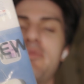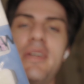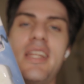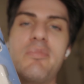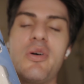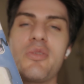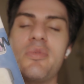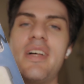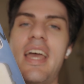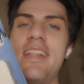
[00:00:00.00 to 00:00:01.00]
mini
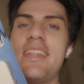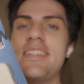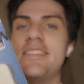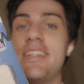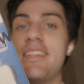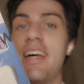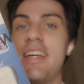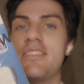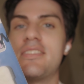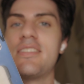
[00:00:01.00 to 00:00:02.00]
portable LED
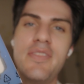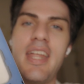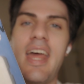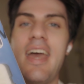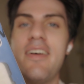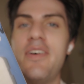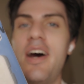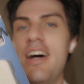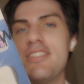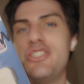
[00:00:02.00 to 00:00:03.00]
lights that have
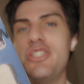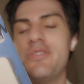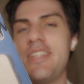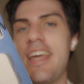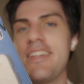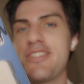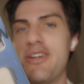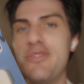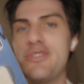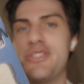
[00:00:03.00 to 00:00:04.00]
hot shoes and
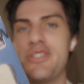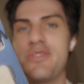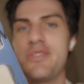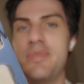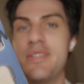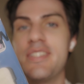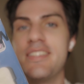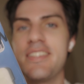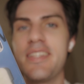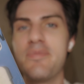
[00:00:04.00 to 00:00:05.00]
cold shoes built
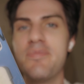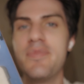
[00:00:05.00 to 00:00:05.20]
into them.